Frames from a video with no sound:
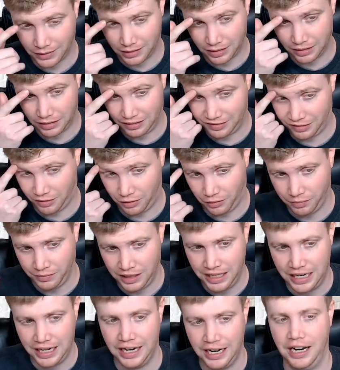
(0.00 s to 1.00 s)
So,
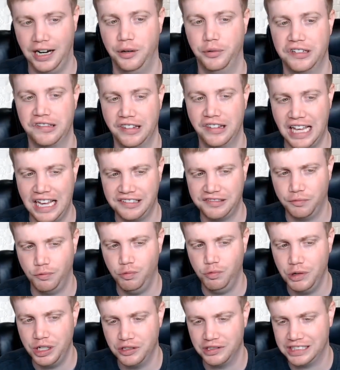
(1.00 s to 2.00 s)
anyways, that's
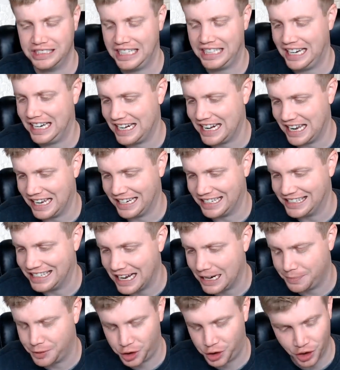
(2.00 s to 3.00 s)
Windows 10
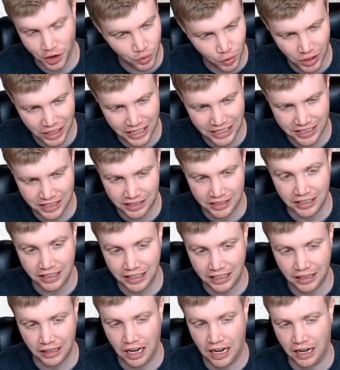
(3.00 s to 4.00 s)
adoption rate
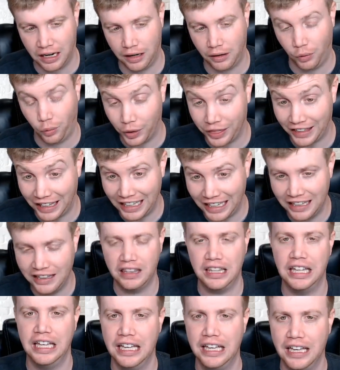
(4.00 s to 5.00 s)

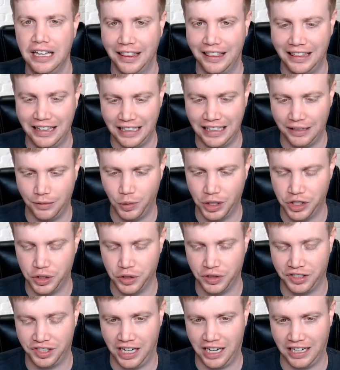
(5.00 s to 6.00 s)
within the
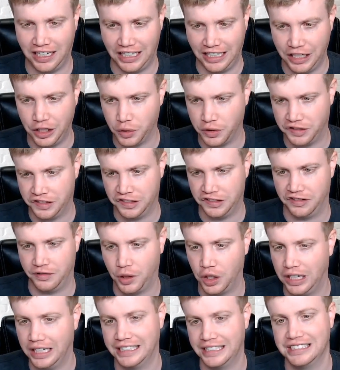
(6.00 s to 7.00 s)
Windows 10
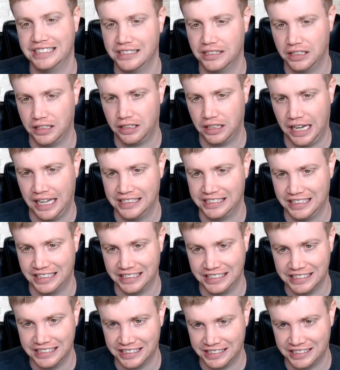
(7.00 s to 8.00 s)
ecosystem as it
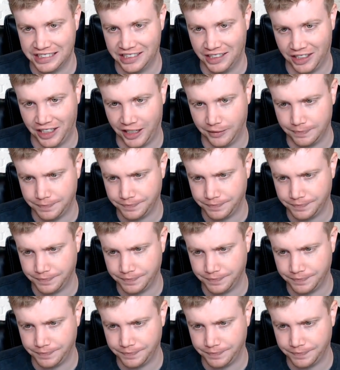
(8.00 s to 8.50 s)
exists today.